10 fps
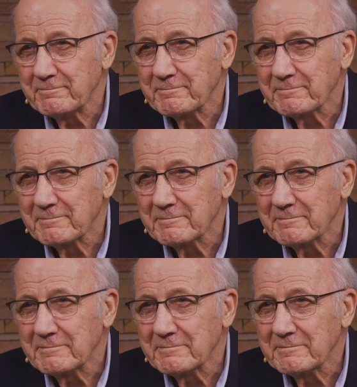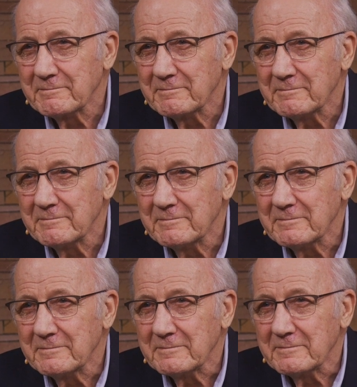
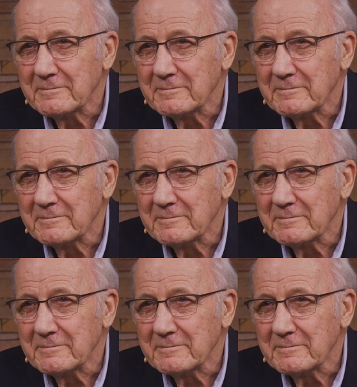[no speech]